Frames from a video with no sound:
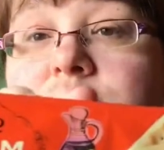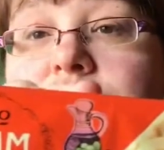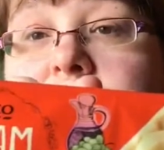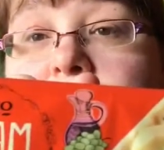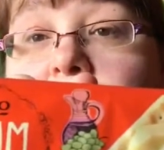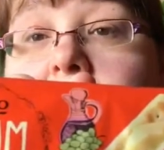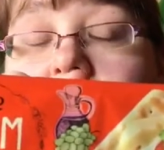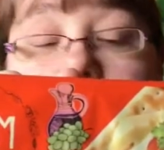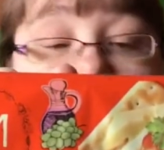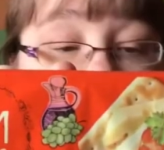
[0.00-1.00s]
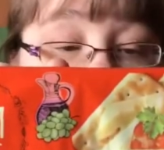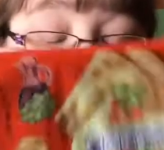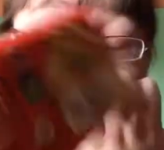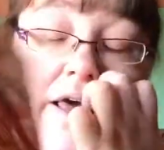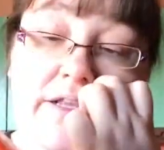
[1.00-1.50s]
cream crackers,
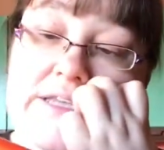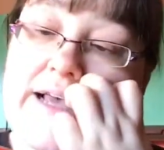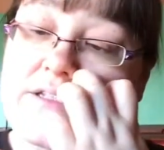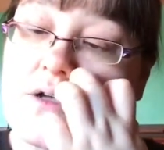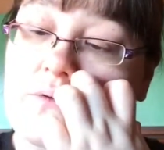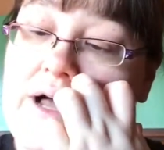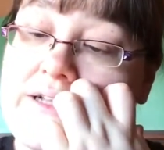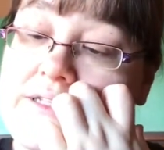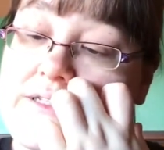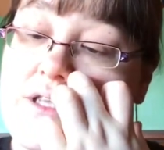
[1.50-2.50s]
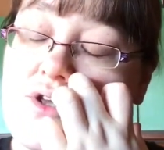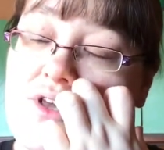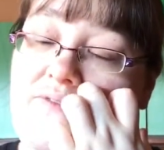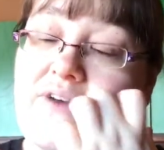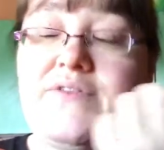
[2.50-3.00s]
the Tesco ones. These are
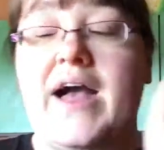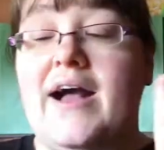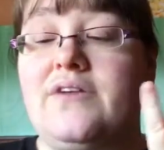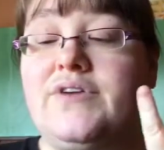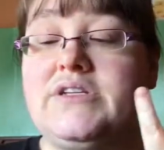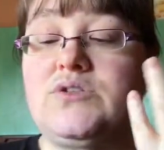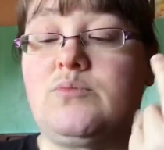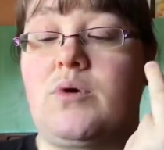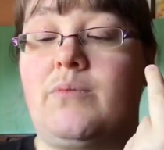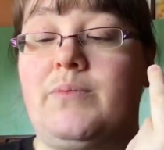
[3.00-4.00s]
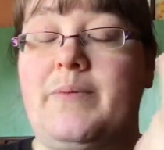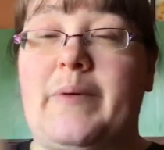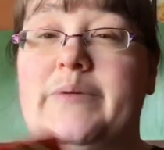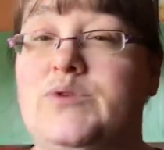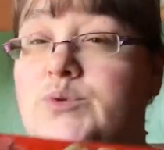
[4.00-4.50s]
35 calories, so probably
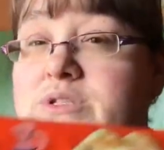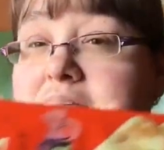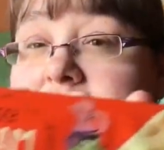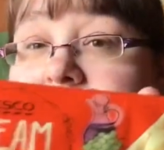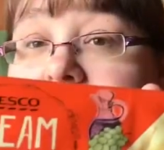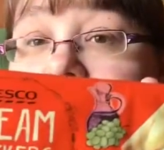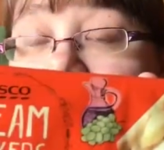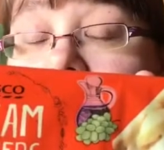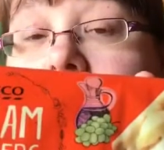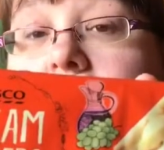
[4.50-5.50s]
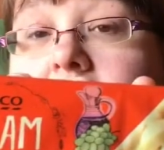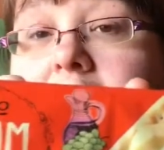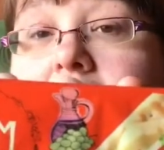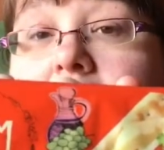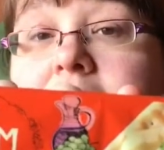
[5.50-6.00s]
about 2 cents each.
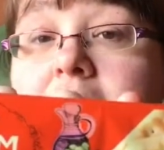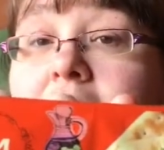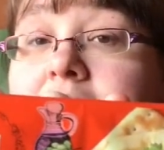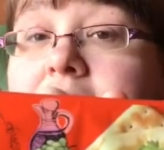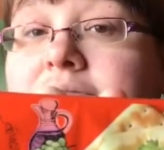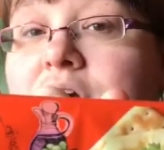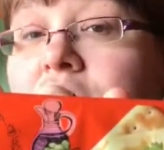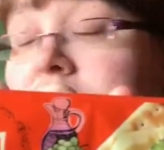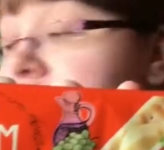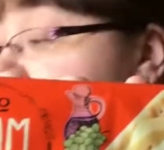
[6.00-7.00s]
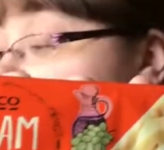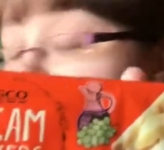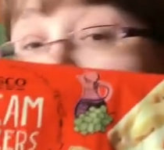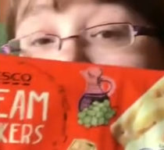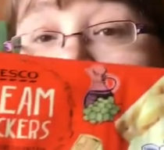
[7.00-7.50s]
Again, I leave it on the screen
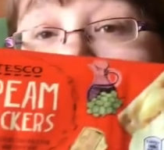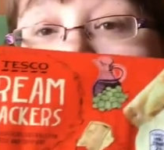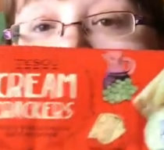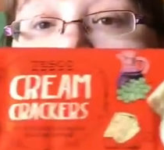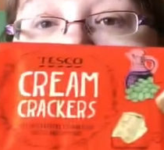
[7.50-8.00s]
for you.